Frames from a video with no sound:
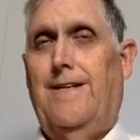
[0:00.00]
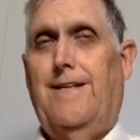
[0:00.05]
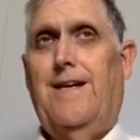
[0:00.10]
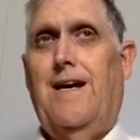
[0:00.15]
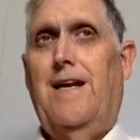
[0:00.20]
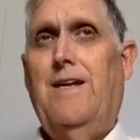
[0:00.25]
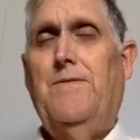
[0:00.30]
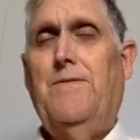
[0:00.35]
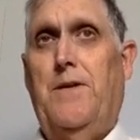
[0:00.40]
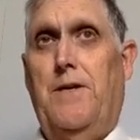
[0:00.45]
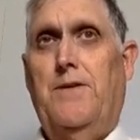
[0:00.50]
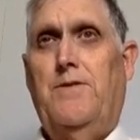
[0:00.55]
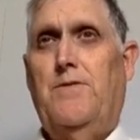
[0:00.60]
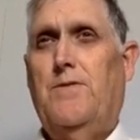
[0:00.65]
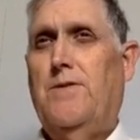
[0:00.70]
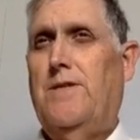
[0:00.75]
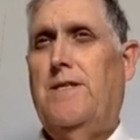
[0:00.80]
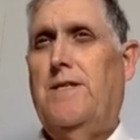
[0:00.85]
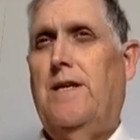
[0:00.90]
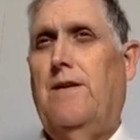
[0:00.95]
Kind of an
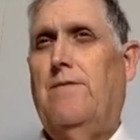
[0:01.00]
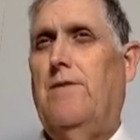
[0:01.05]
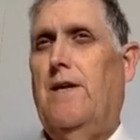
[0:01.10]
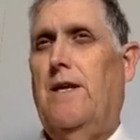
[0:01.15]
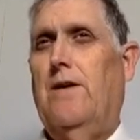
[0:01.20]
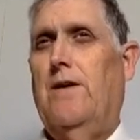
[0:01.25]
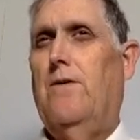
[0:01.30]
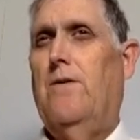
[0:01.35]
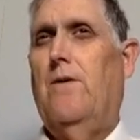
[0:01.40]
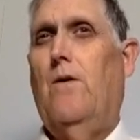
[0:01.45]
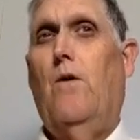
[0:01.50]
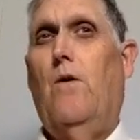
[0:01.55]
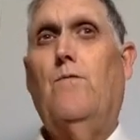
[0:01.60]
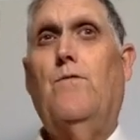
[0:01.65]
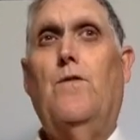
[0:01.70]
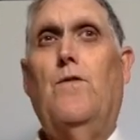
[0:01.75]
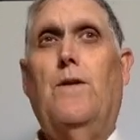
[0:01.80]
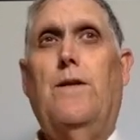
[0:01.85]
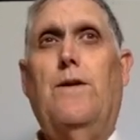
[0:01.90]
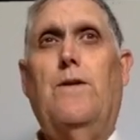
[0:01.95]
interesting video.
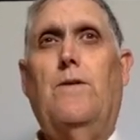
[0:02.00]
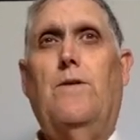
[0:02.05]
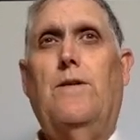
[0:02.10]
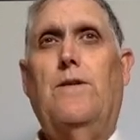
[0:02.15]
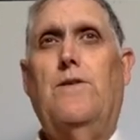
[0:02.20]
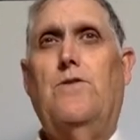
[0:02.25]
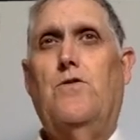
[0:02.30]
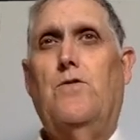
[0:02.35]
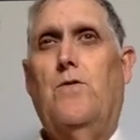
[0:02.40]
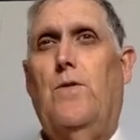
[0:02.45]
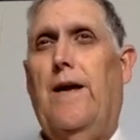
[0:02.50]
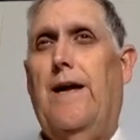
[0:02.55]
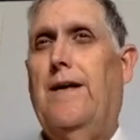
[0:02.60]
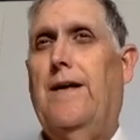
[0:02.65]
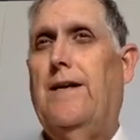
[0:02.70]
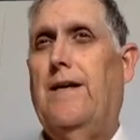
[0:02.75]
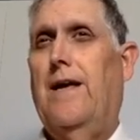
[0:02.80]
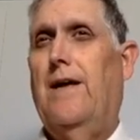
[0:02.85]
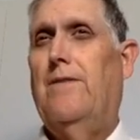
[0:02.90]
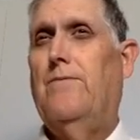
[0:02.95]
Hopefully you'll enjoy
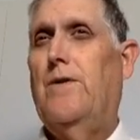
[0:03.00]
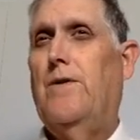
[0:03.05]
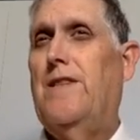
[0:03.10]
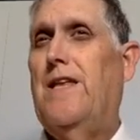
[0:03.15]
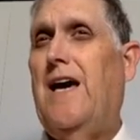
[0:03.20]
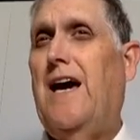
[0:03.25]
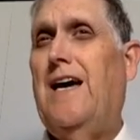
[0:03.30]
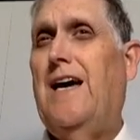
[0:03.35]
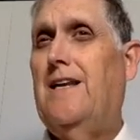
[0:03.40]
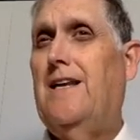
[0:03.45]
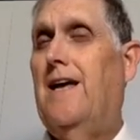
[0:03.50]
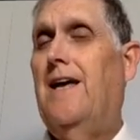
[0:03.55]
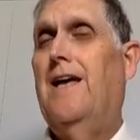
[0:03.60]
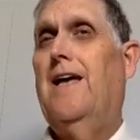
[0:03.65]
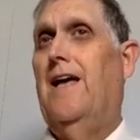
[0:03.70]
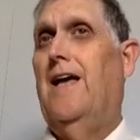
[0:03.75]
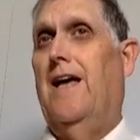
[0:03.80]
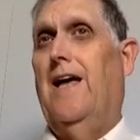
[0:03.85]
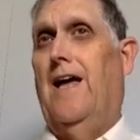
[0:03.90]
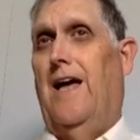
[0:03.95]
it. And with that,
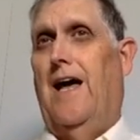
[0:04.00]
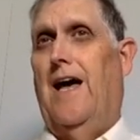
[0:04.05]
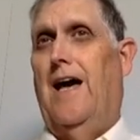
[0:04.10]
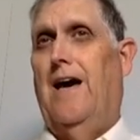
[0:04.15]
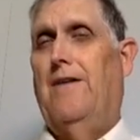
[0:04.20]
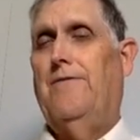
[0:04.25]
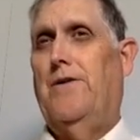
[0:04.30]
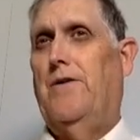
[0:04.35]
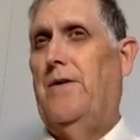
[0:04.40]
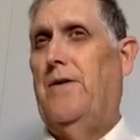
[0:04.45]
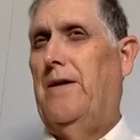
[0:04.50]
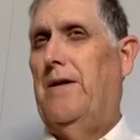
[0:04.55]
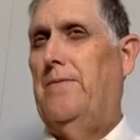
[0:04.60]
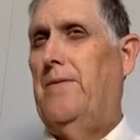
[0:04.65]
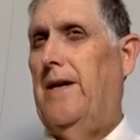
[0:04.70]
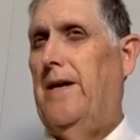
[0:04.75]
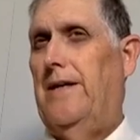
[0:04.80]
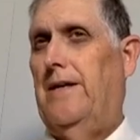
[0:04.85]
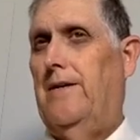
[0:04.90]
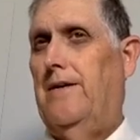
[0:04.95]
have a great
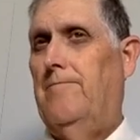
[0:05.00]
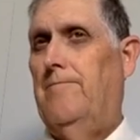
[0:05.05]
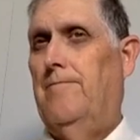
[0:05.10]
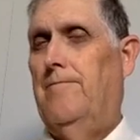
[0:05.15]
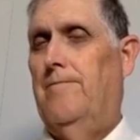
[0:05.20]
week.